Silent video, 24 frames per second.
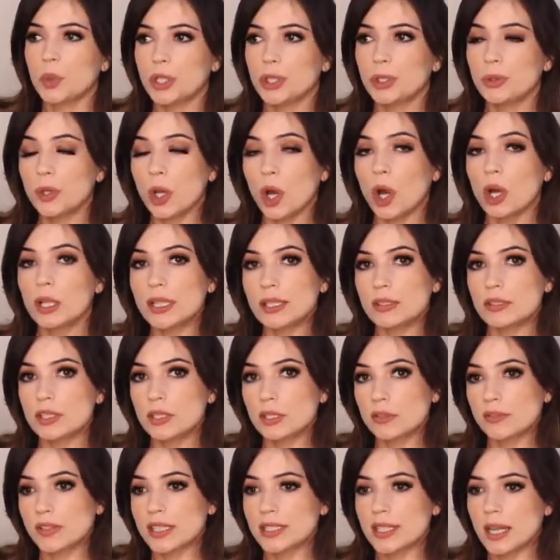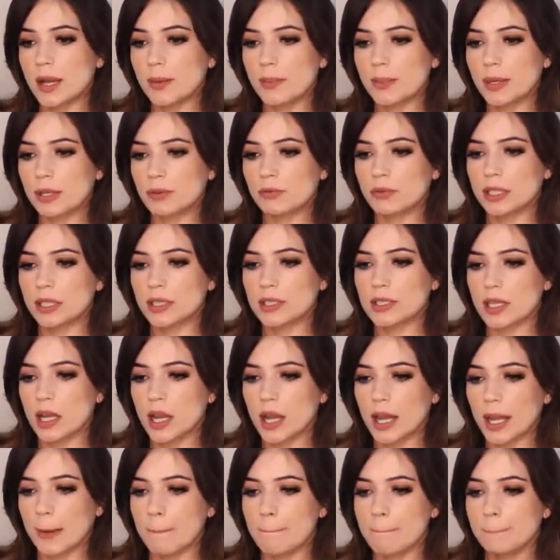When you call out stuff that's happening real
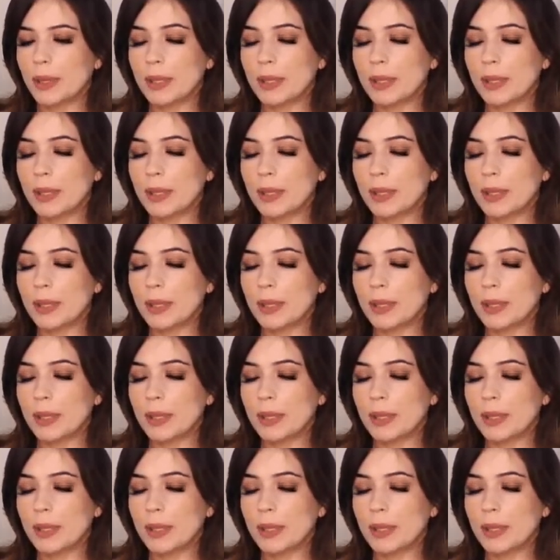time,